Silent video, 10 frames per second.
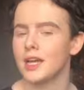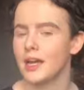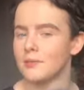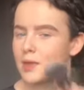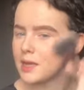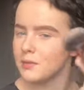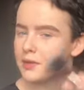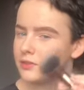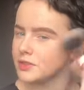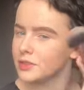and Mini
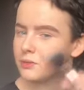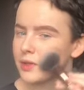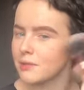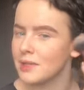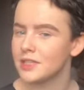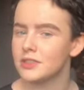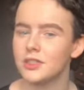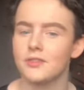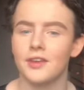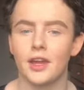Moves. We made it to
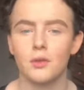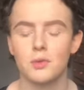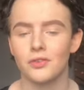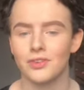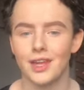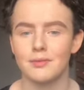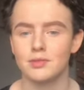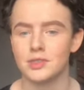the final both times.